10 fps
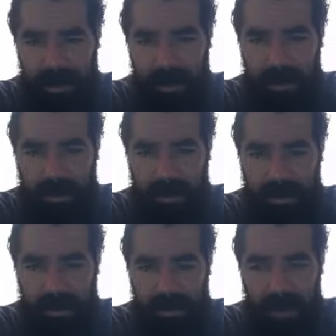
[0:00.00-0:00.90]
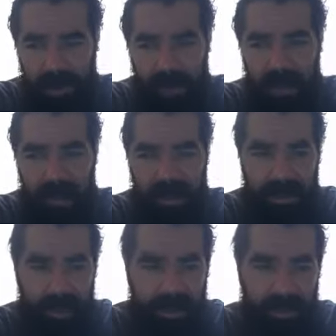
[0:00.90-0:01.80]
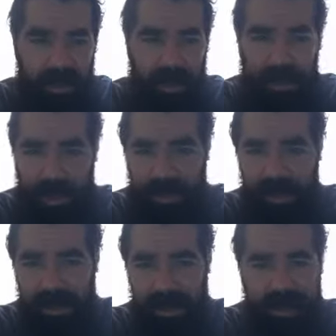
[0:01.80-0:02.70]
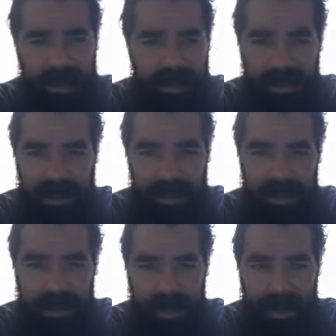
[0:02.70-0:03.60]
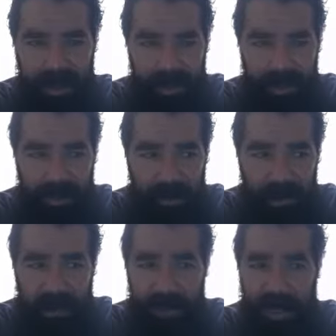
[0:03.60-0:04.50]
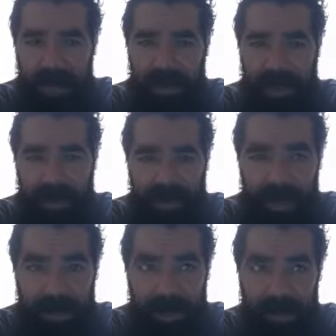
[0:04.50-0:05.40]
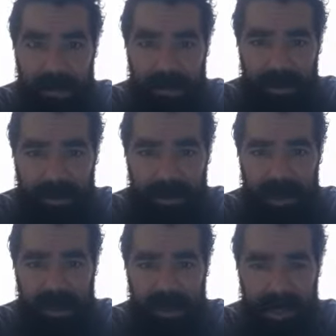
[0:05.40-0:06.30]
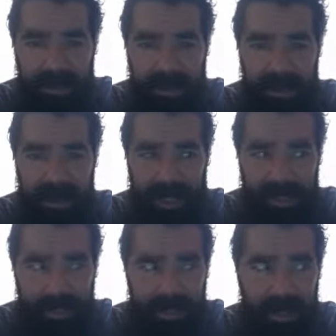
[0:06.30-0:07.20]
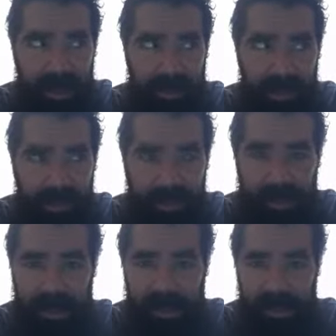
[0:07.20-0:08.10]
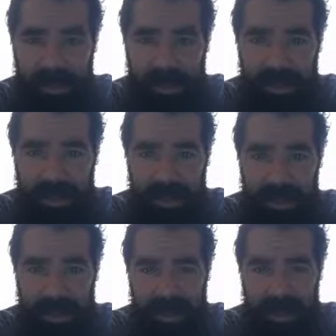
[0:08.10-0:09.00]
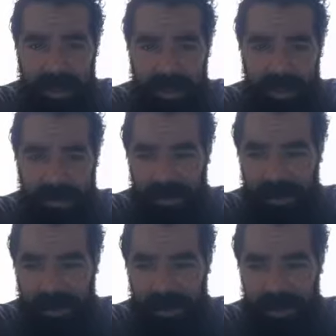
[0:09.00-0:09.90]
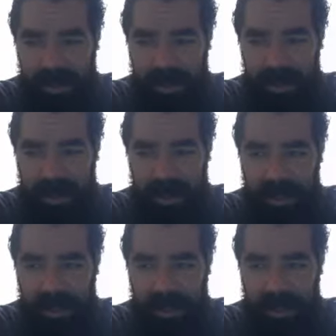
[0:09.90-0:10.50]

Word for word: They're authoritarian structures with a bell system and all this shit. If you're independent minded at all, you're you're questioning everything. You're like, this is all pretty fucking crazy. I have to do all this shit.